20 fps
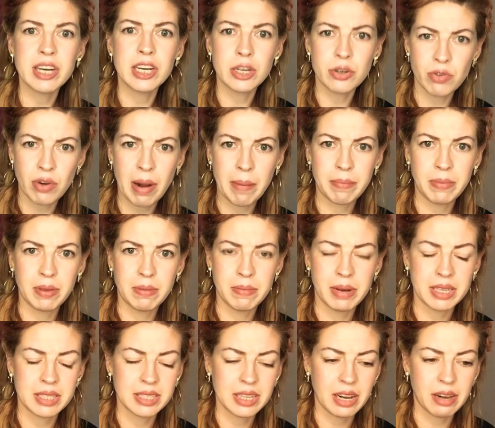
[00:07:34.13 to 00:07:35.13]
interrupted
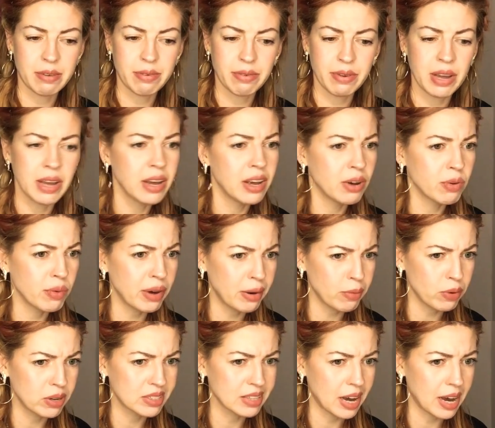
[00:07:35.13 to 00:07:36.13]
myself. Where
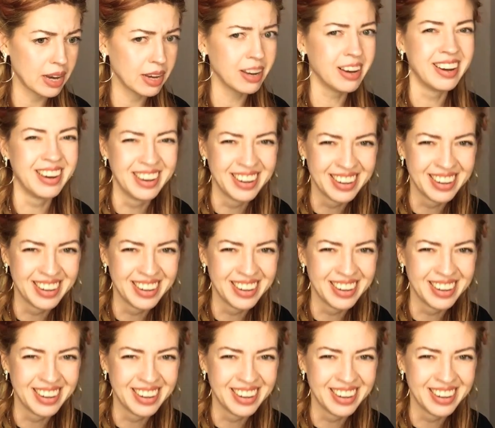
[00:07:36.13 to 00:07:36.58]
was I?